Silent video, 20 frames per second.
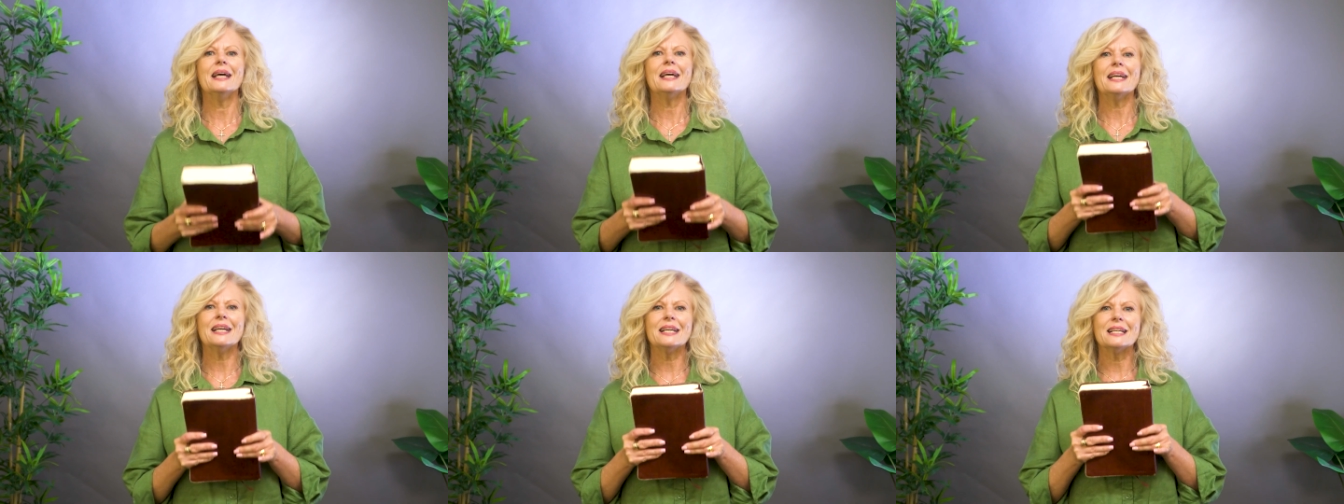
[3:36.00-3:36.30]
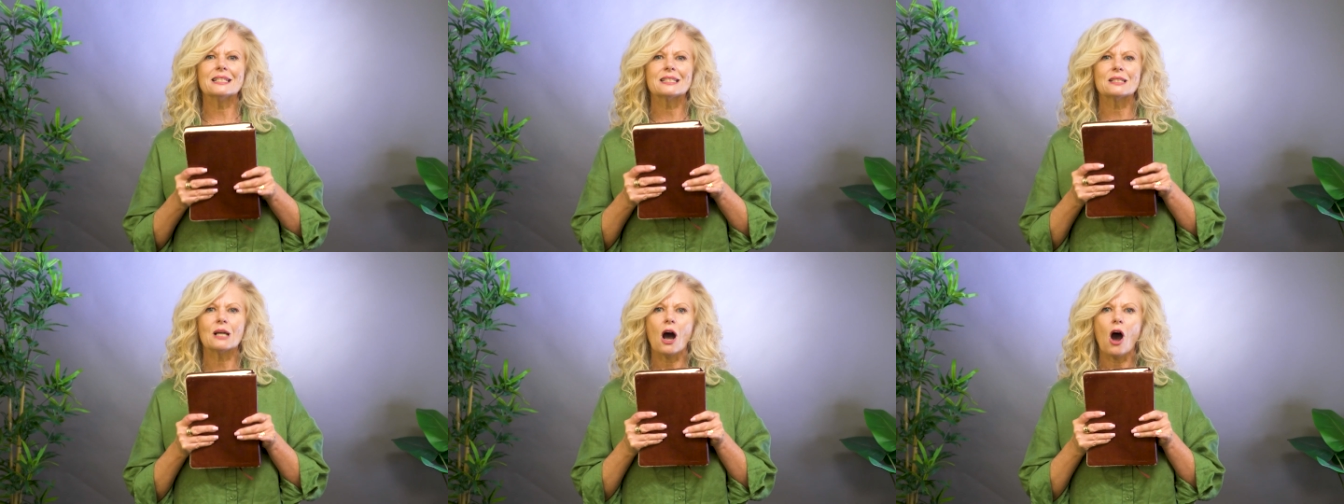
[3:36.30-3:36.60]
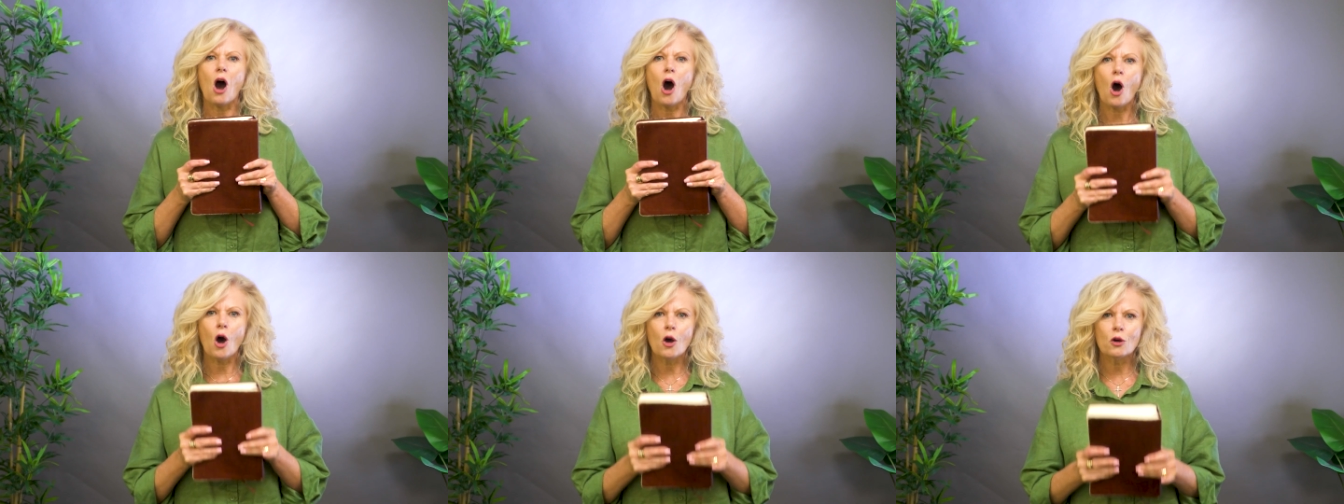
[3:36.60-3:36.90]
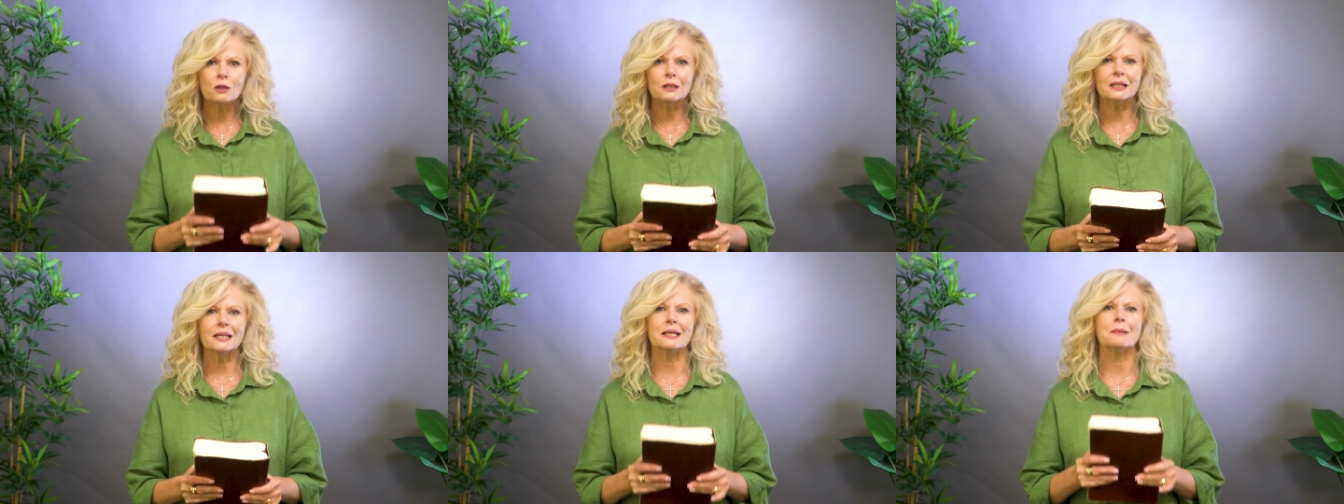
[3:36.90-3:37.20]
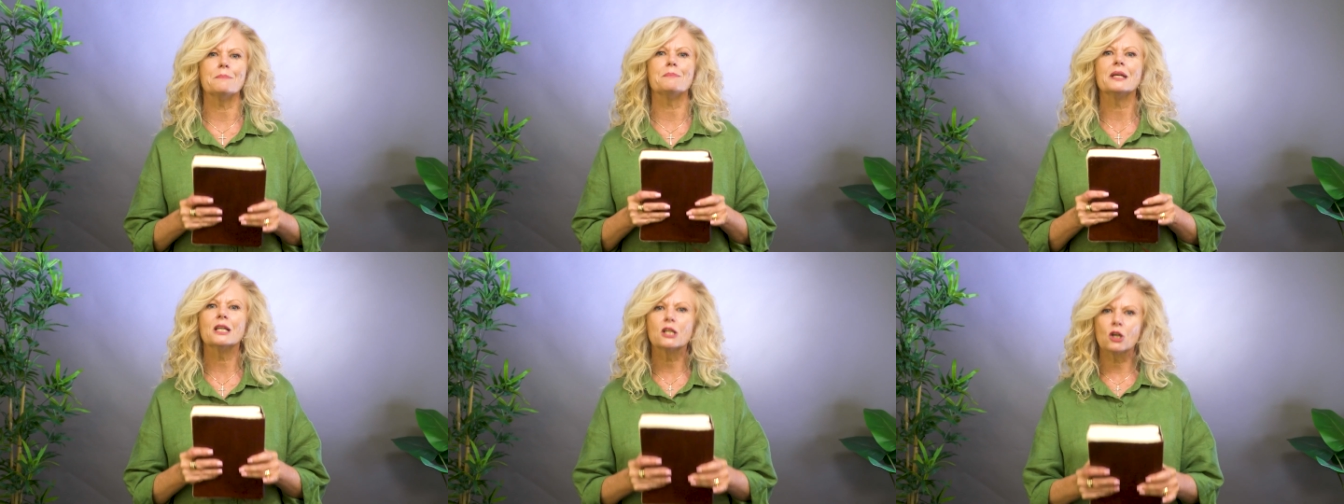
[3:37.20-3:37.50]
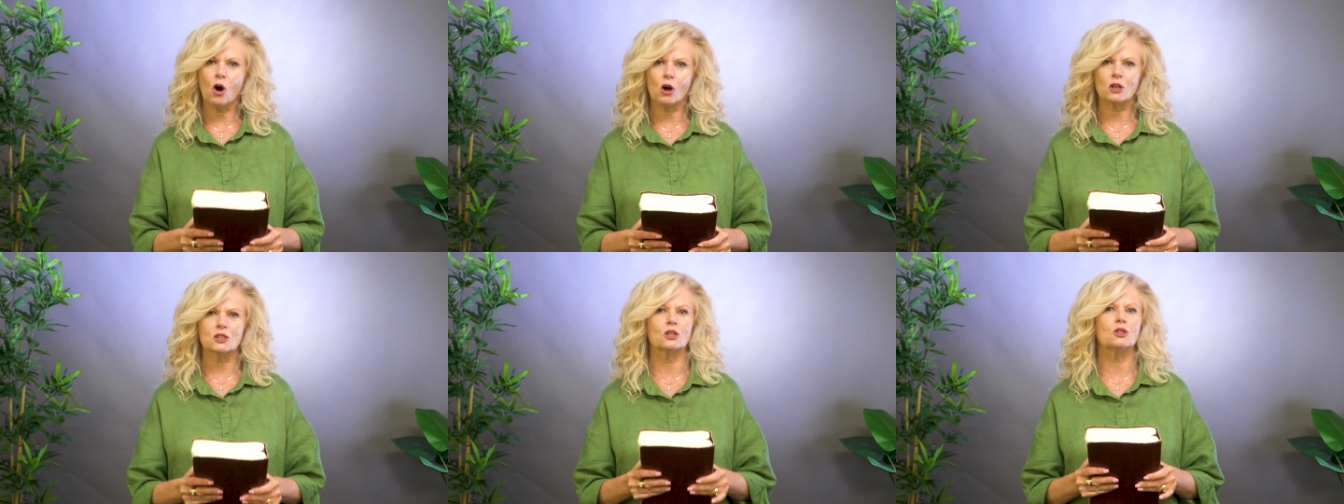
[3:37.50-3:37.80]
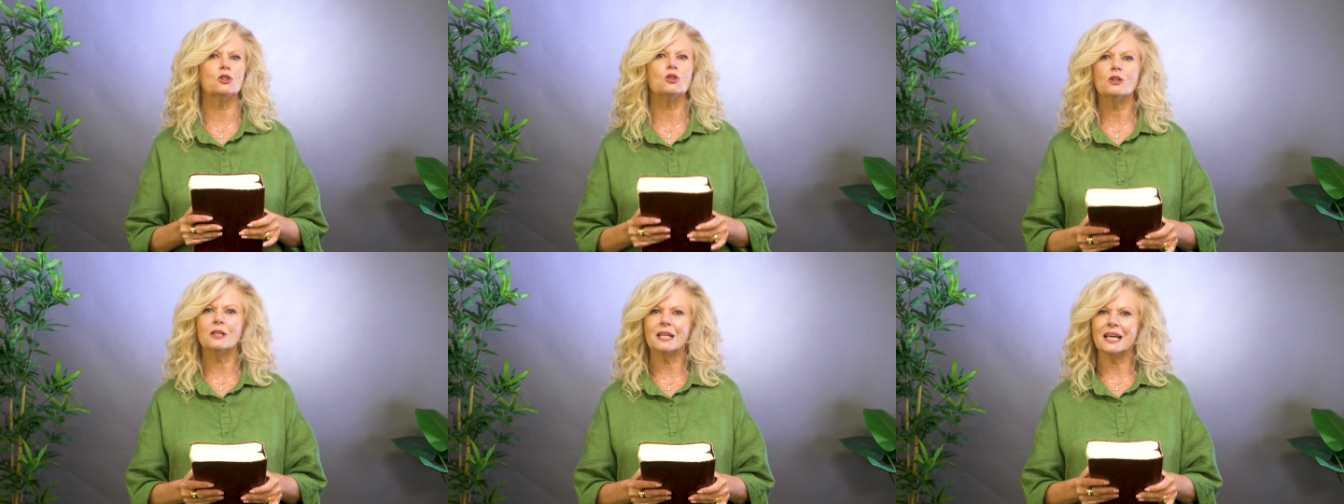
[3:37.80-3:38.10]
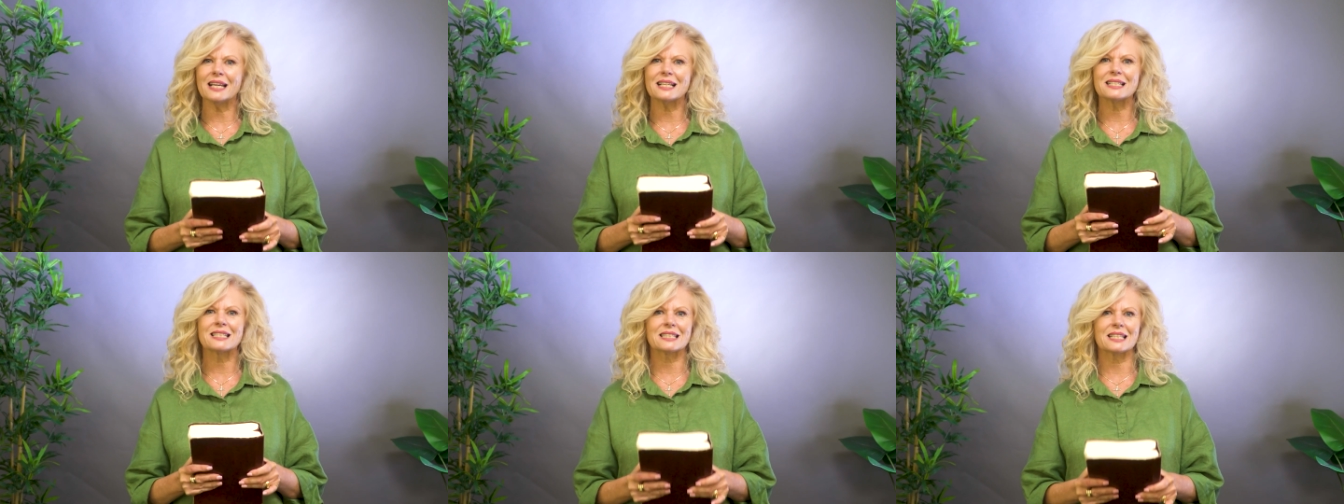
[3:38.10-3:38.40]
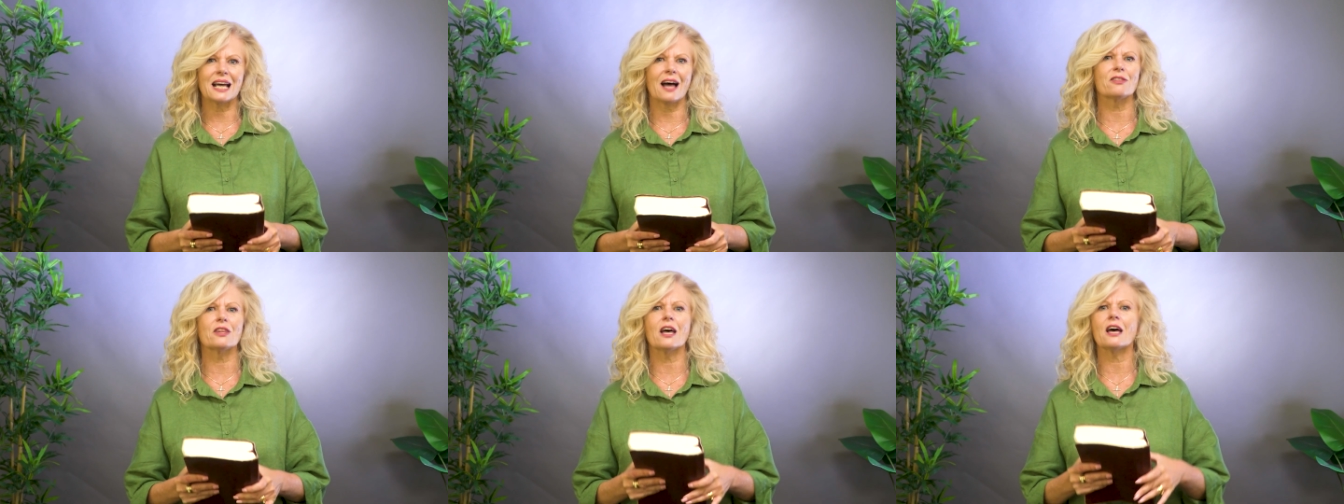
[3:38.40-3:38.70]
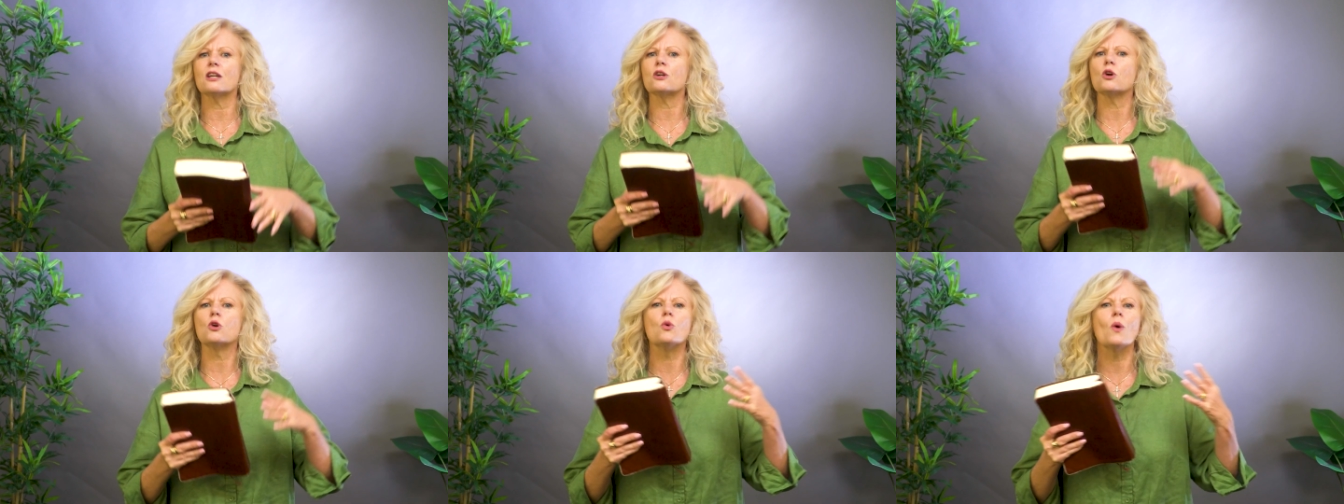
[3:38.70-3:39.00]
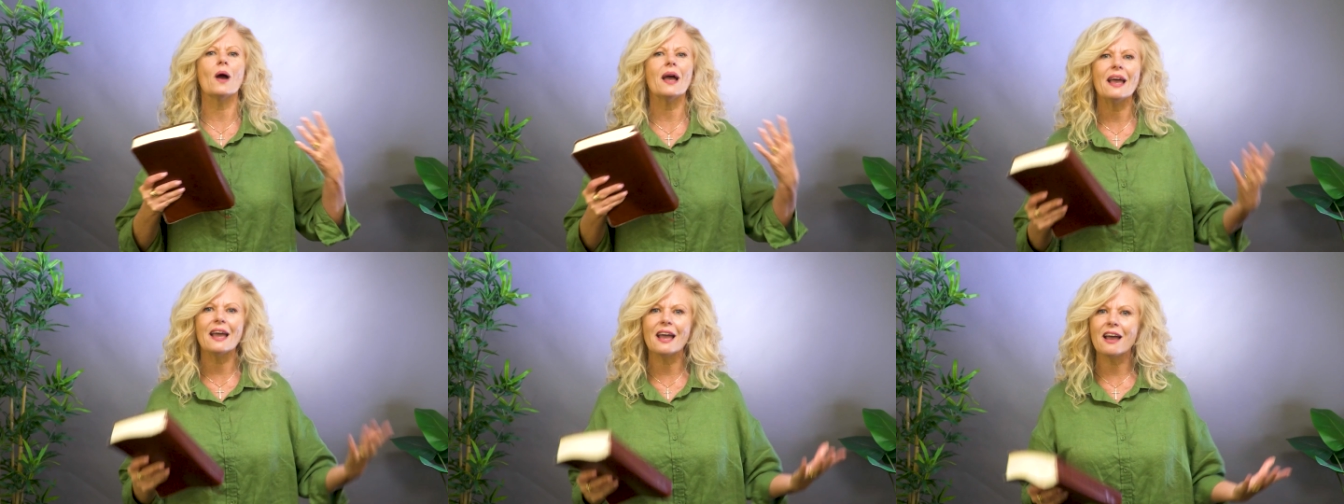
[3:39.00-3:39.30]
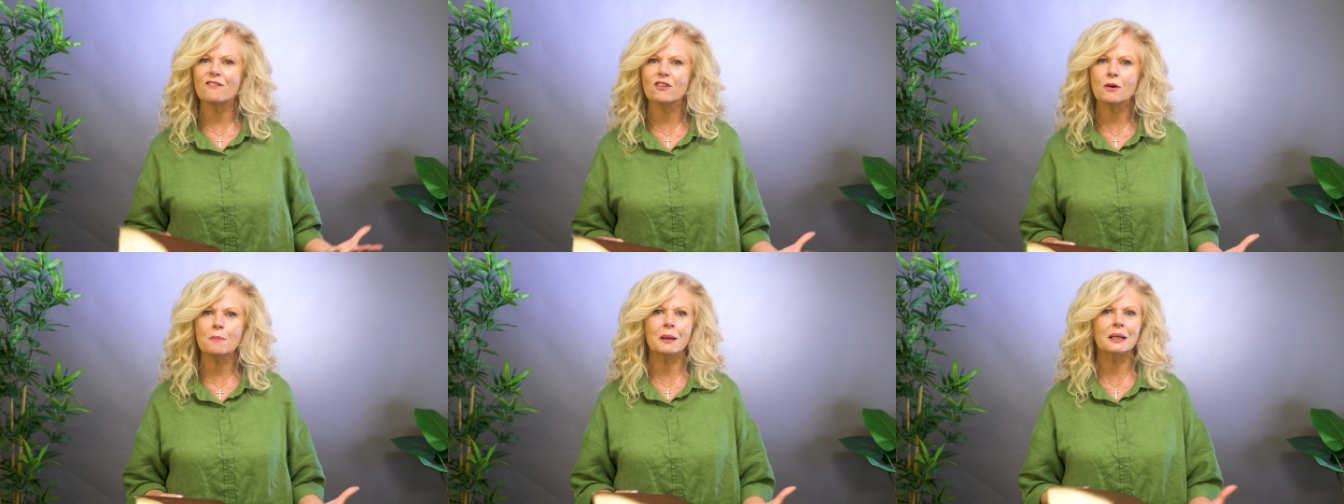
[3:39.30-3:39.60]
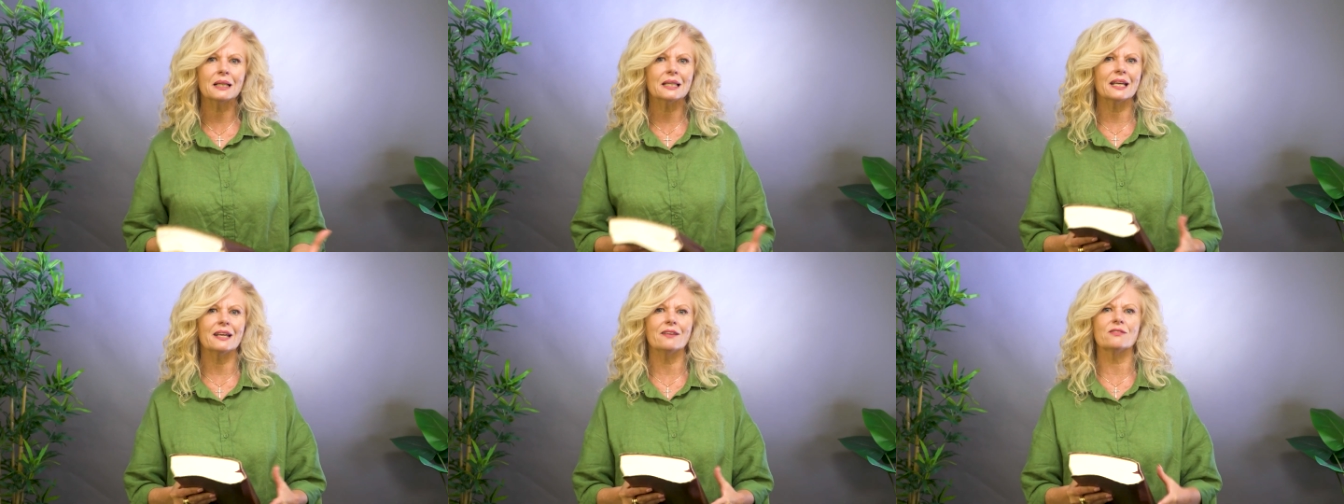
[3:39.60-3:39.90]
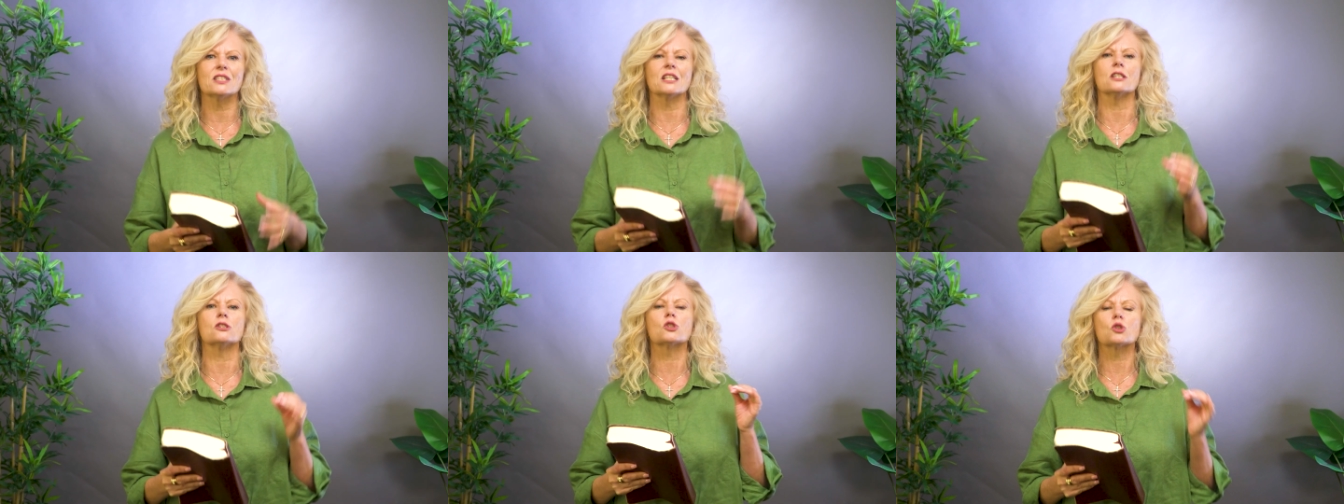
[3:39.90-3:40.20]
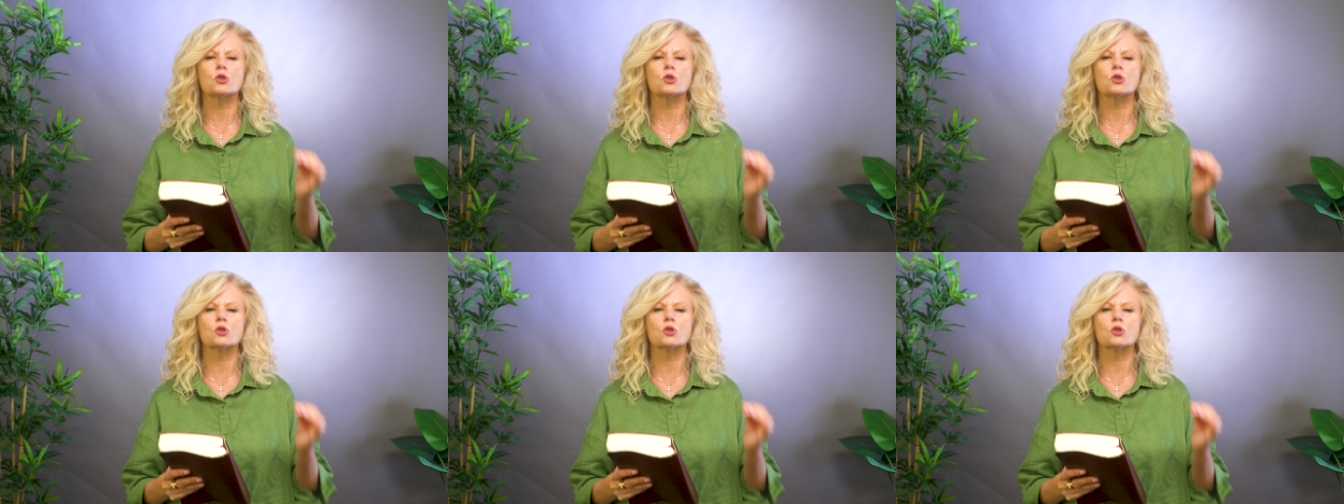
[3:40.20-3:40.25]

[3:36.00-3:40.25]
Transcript: his only begotten, unique Son, that whoever believes in,